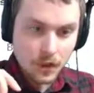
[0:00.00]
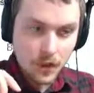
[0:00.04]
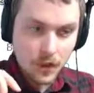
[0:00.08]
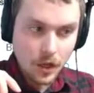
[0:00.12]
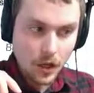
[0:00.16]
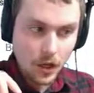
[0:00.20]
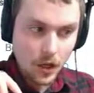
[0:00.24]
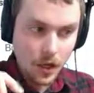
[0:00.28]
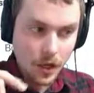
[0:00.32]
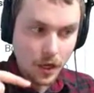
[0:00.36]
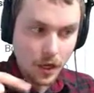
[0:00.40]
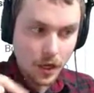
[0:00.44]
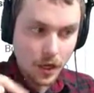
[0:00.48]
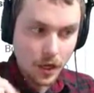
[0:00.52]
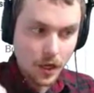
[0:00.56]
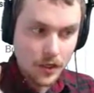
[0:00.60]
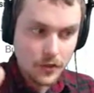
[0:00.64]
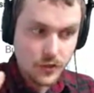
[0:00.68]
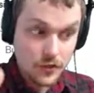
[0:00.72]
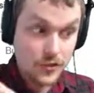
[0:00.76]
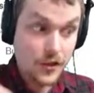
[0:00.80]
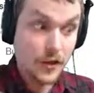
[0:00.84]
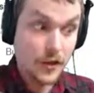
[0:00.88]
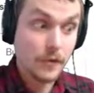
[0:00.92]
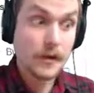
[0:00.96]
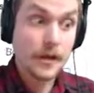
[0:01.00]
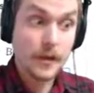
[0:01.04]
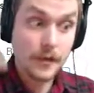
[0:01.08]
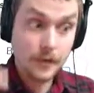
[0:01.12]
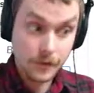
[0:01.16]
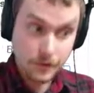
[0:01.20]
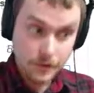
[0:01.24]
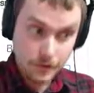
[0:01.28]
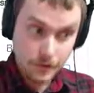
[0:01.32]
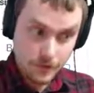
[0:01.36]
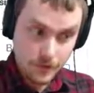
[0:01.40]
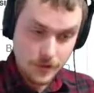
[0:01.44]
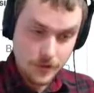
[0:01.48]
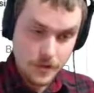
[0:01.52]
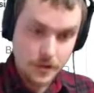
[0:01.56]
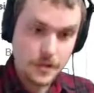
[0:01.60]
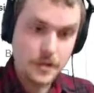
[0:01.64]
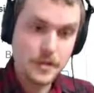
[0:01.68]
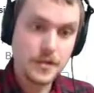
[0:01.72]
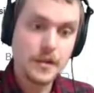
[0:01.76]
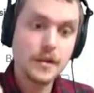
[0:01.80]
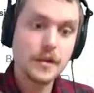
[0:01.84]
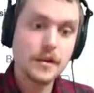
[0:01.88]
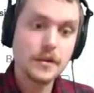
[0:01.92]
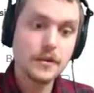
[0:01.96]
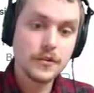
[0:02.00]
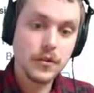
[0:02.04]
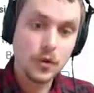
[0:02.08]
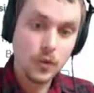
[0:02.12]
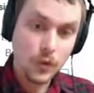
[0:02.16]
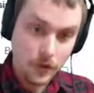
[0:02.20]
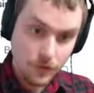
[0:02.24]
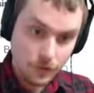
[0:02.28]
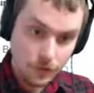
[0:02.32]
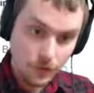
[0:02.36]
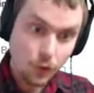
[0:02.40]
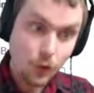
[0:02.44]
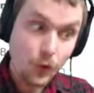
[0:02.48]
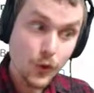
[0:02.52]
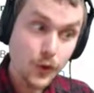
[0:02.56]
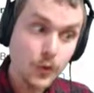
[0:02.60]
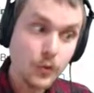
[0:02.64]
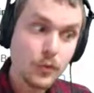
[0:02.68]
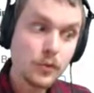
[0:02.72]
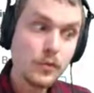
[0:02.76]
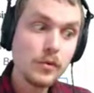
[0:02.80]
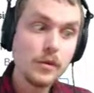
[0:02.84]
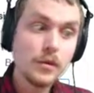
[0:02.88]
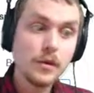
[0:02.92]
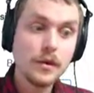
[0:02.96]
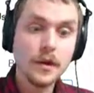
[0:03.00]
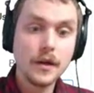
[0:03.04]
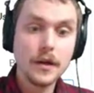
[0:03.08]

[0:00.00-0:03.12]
uh, generate the token for you.